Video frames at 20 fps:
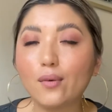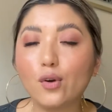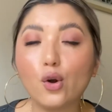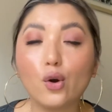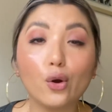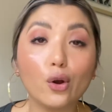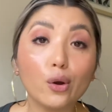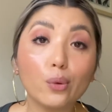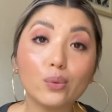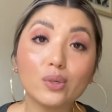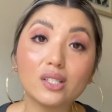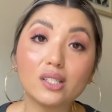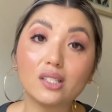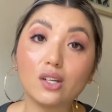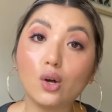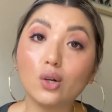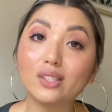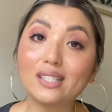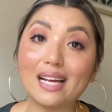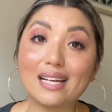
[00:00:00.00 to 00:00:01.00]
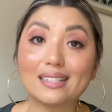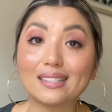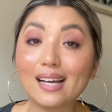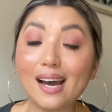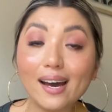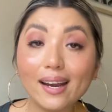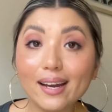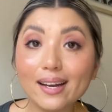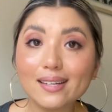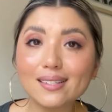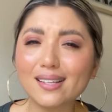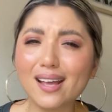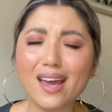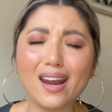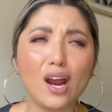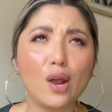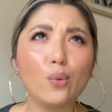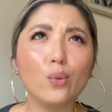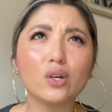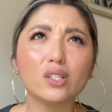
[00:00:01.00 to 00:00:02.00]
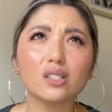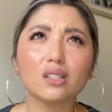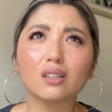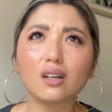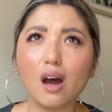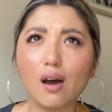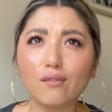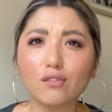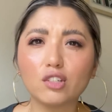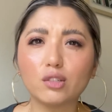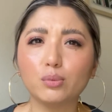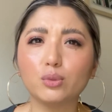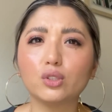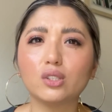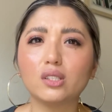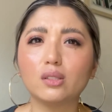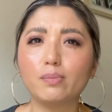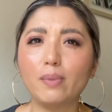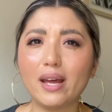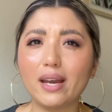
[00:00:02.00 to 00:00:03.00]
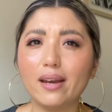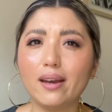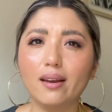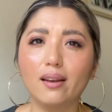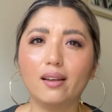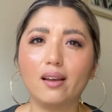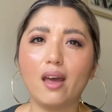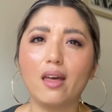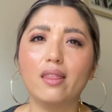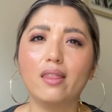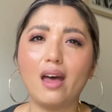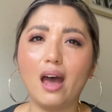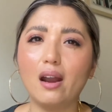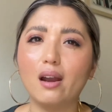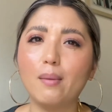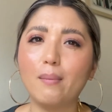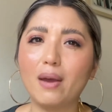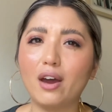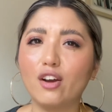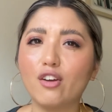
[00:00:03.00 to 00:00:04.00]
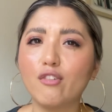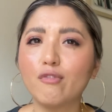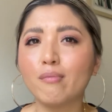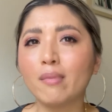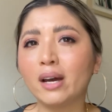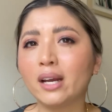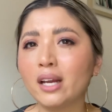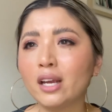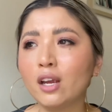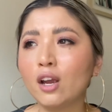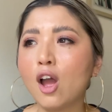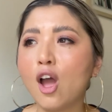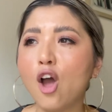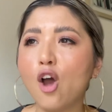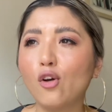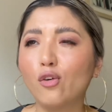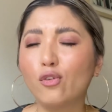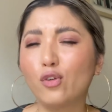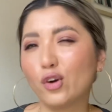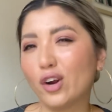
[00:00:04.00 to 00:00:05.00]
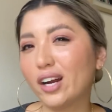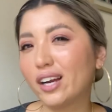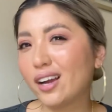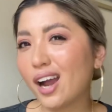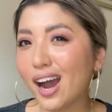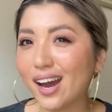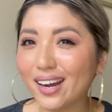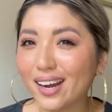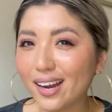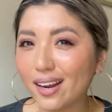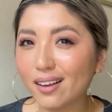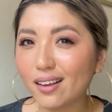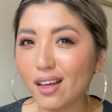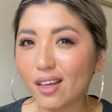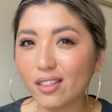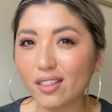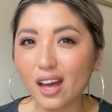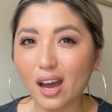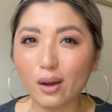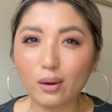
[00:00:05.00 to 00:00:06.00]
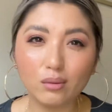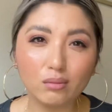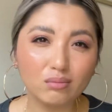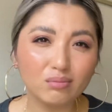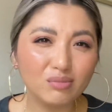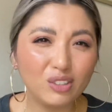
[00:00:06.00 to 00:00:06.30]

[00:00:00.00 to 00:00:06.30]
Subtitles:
or it was sold as cuttings, and I wasn't comfortable spending that amount of money for a cutting that,